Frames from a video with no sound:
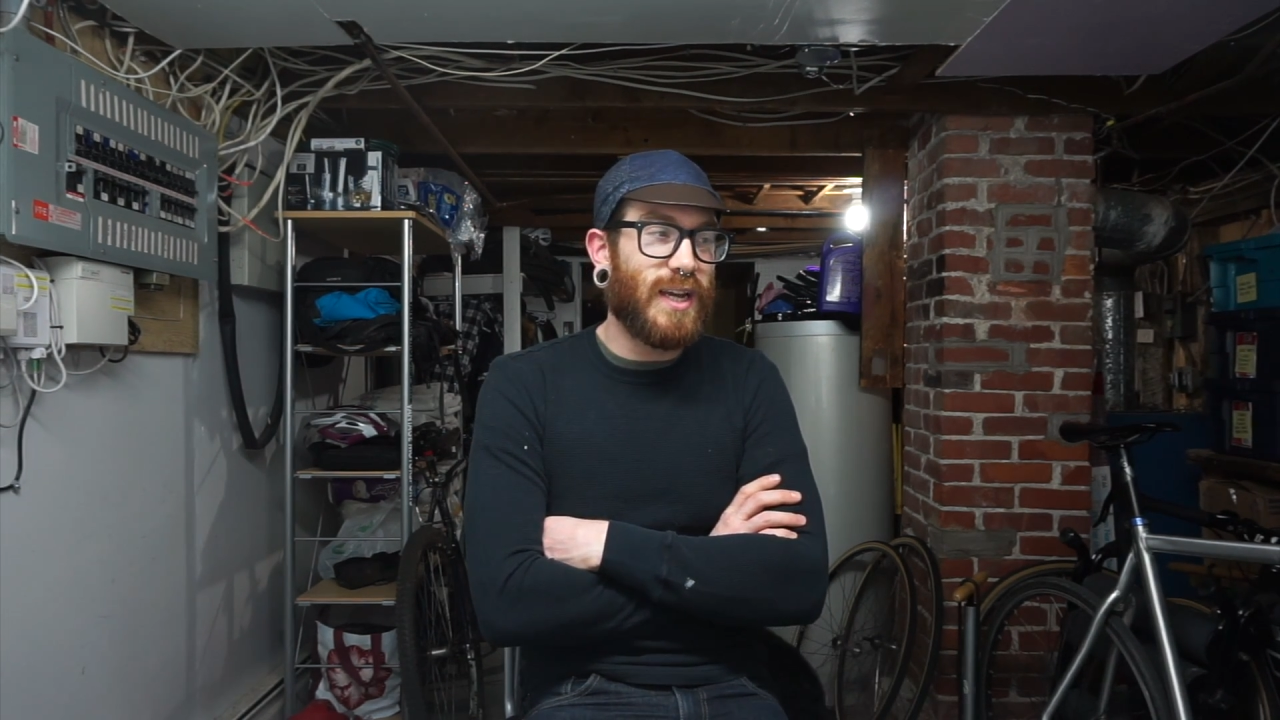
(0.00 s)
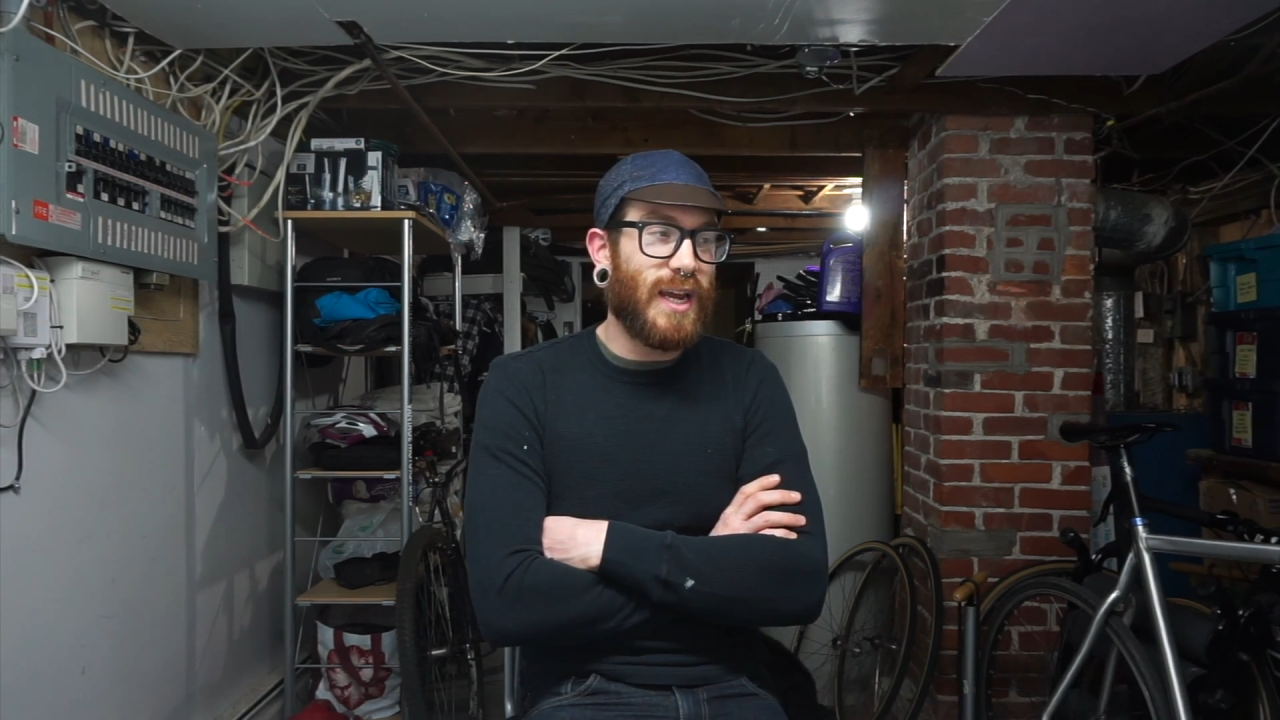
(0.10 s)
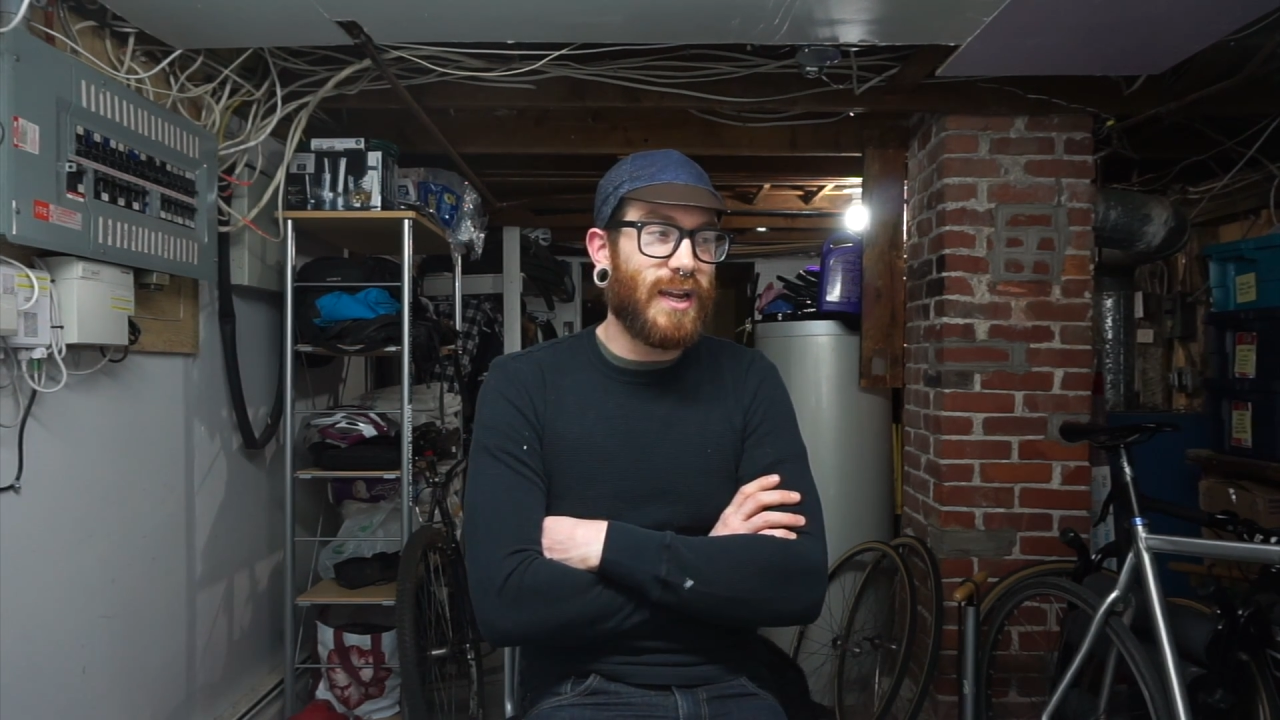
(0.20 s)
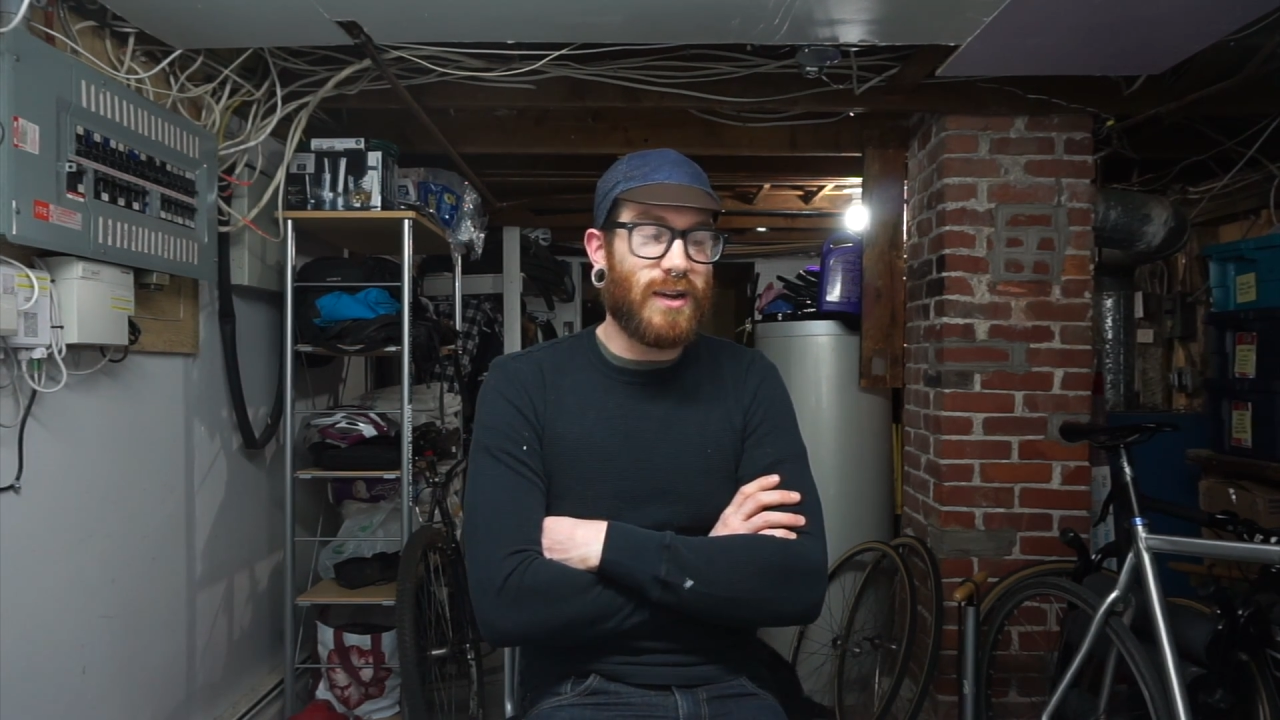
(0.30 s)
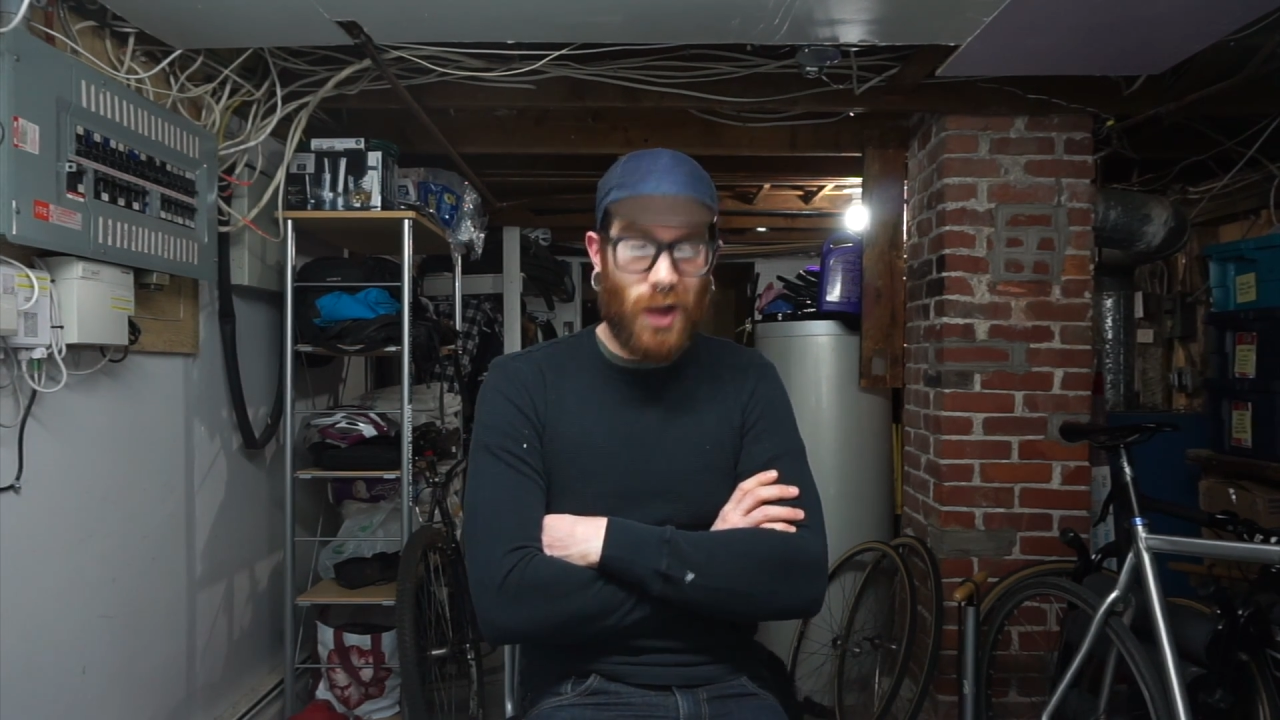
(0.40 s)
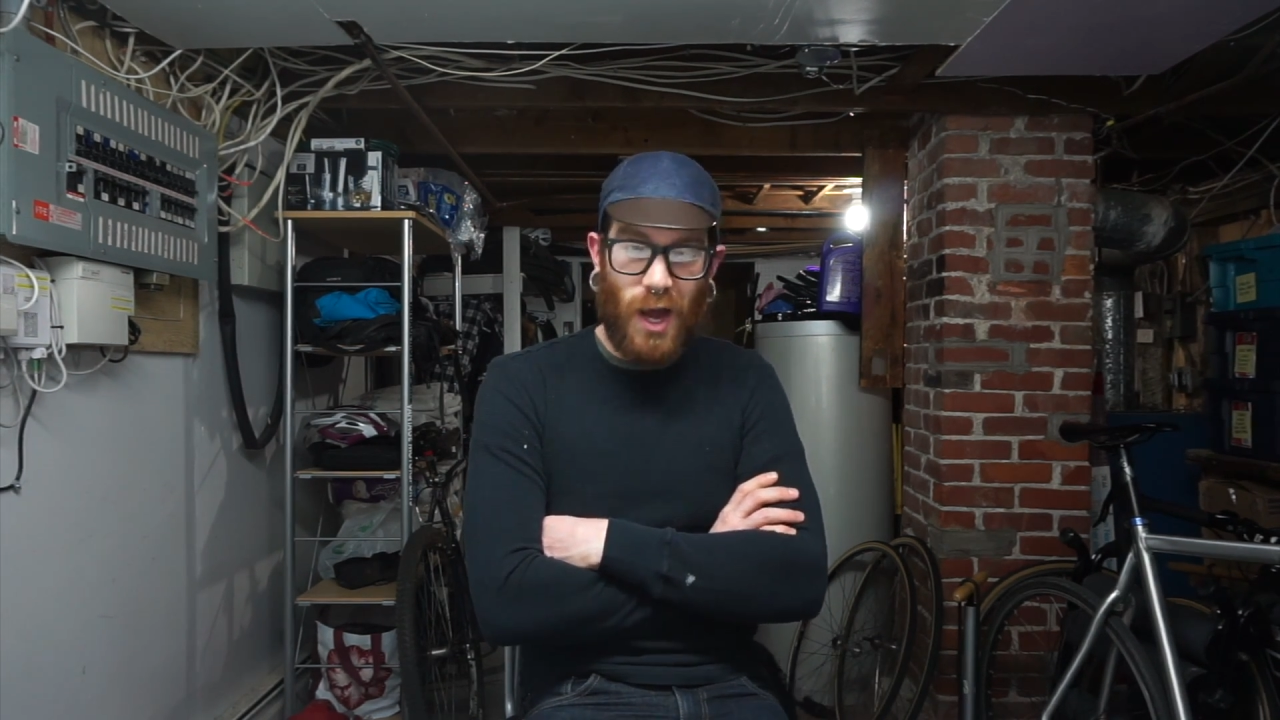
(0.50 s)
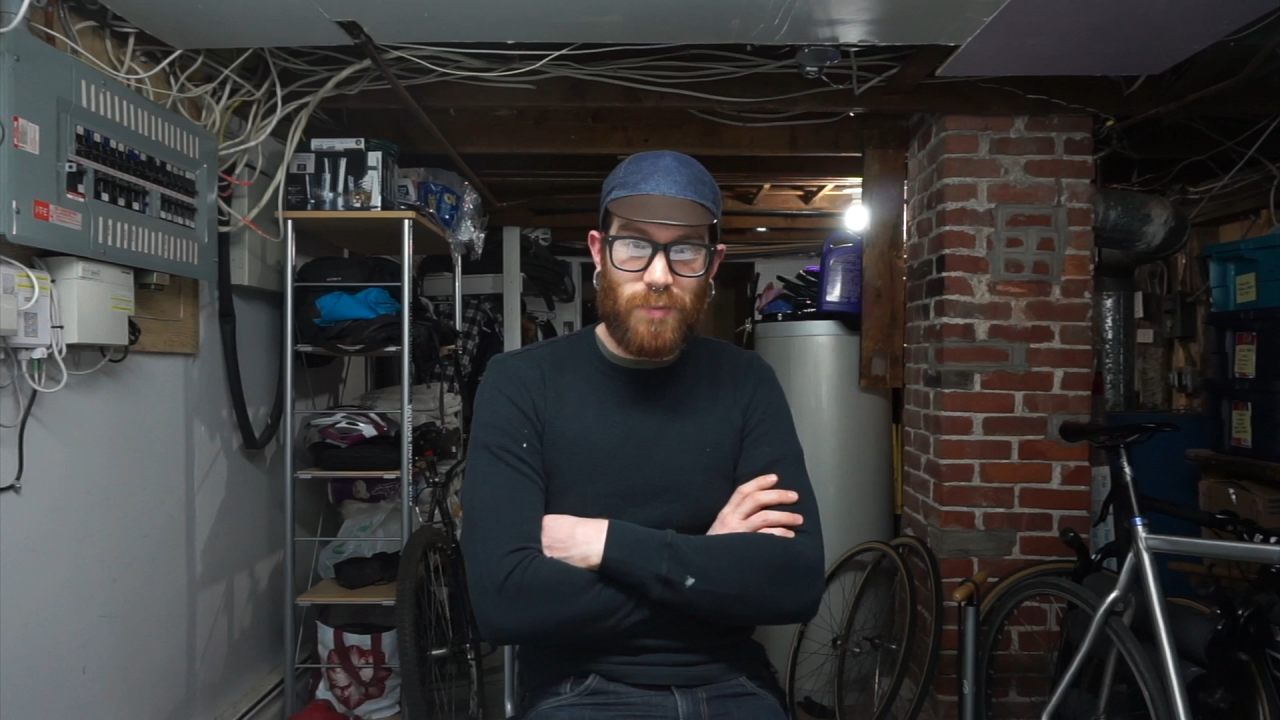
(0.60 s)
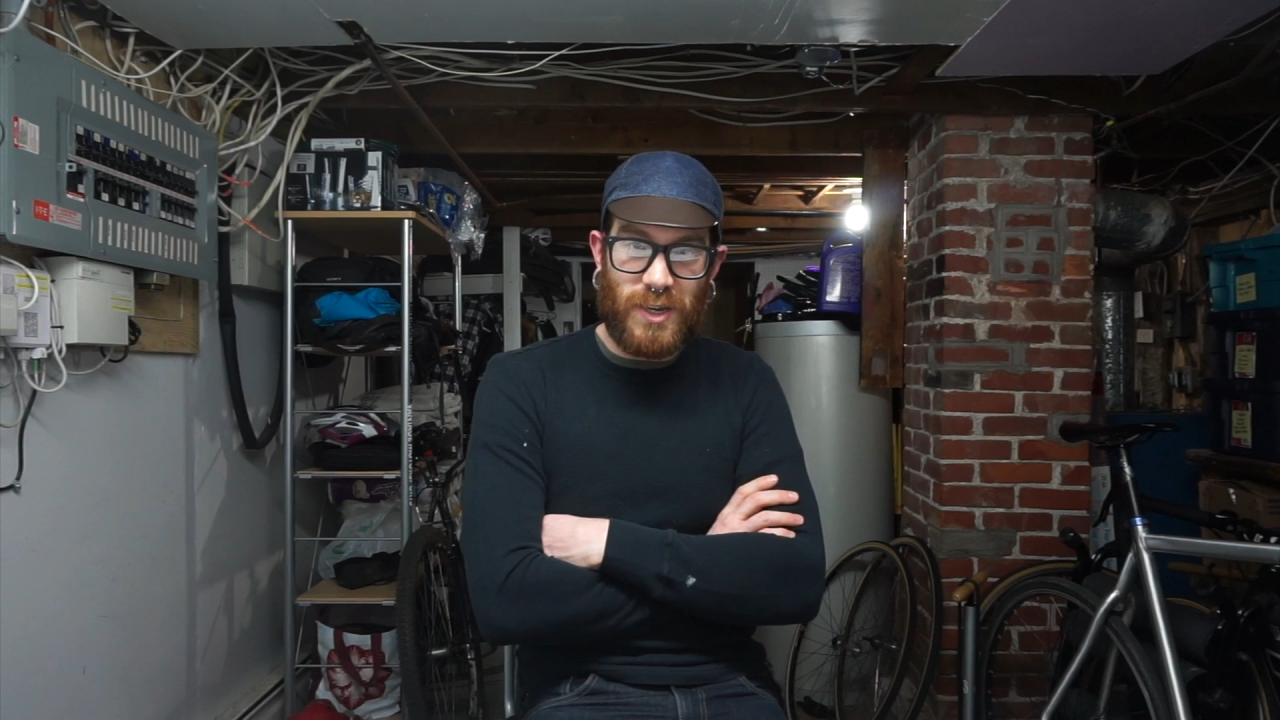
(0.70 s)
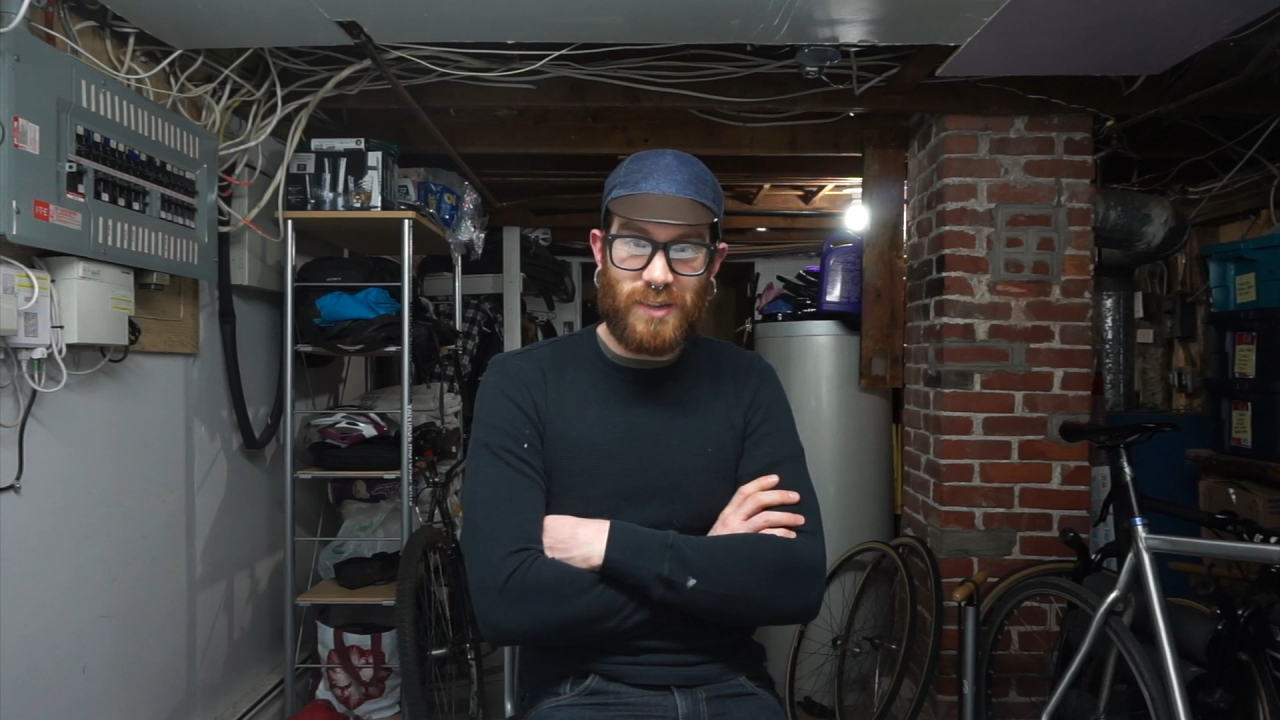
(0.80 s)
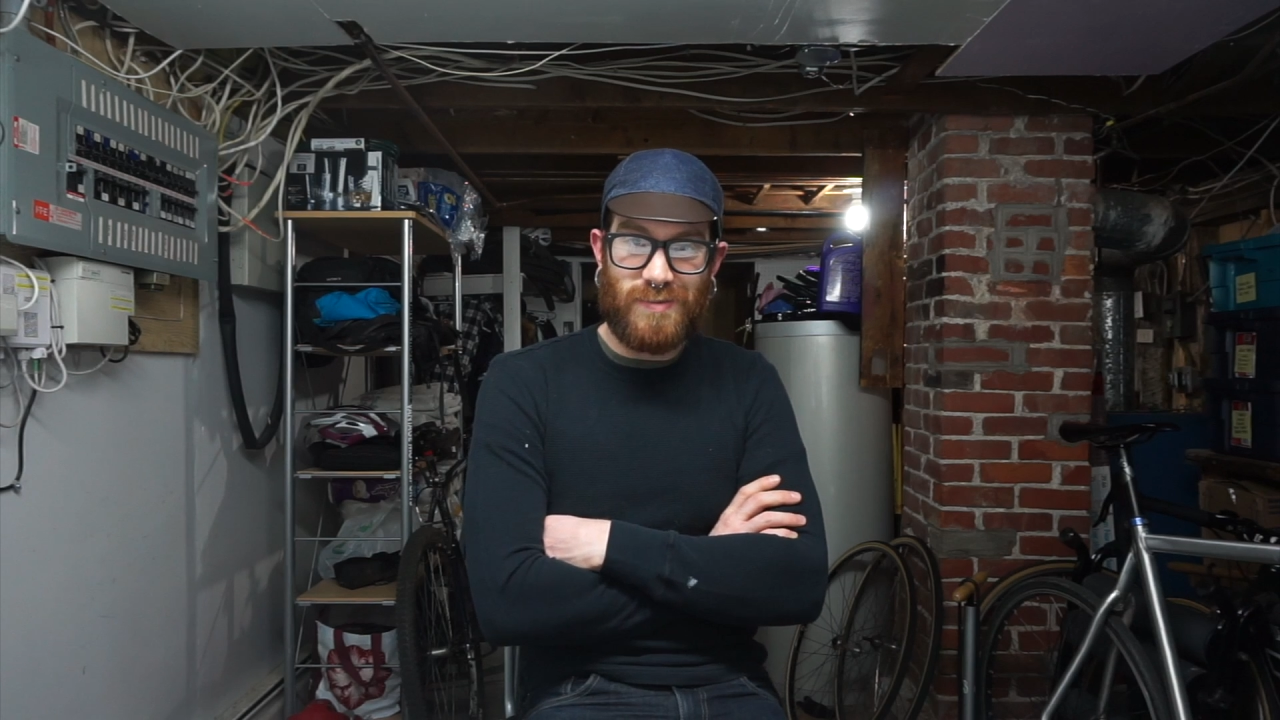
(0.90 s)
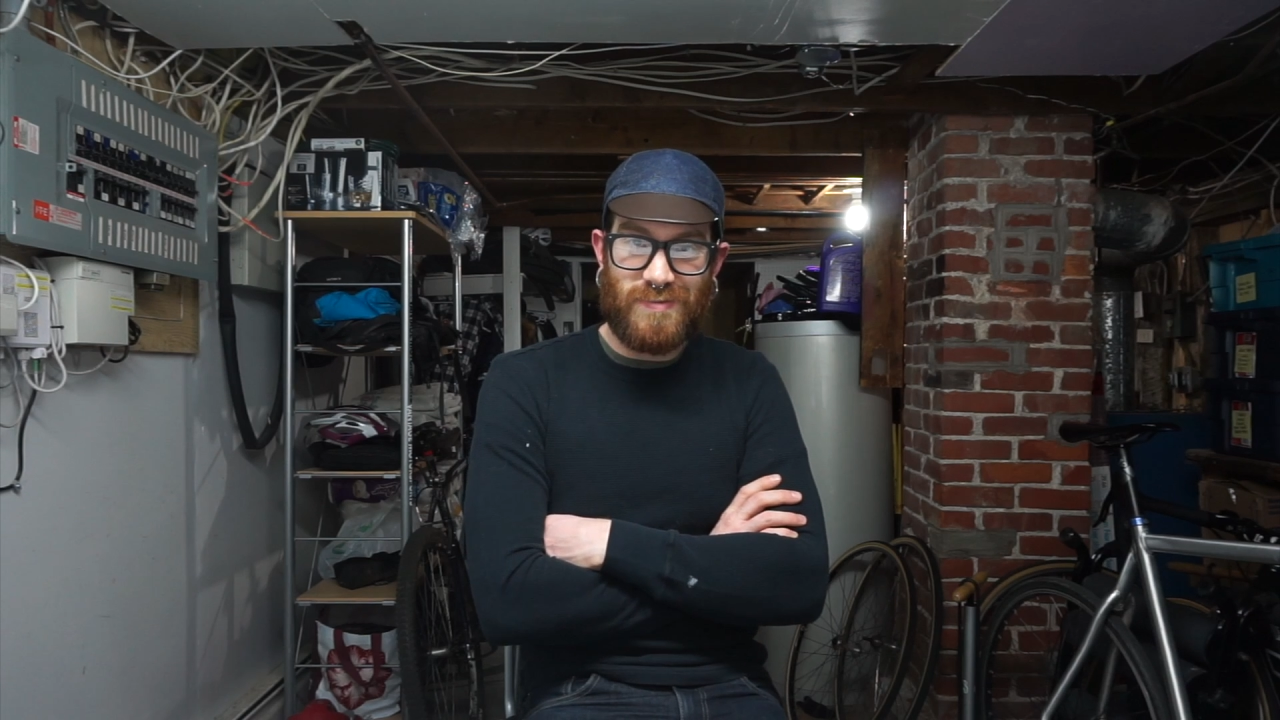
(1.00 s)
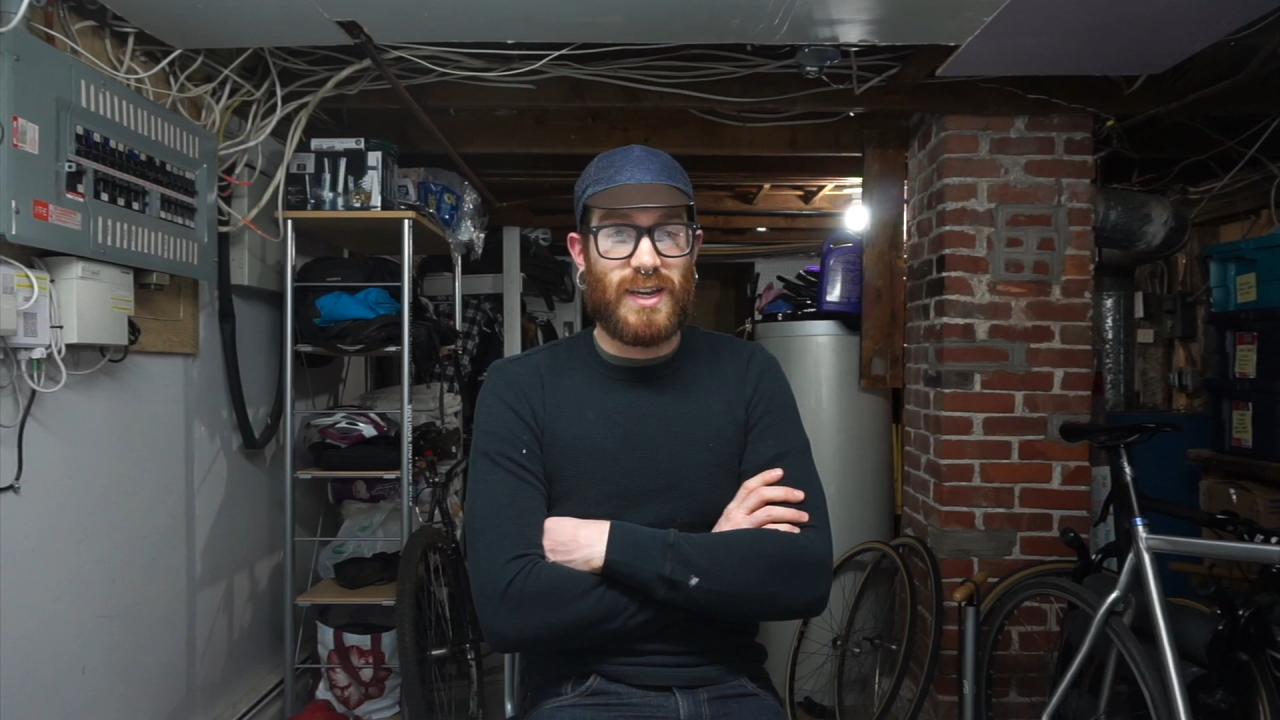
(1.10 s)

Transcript: and it got me.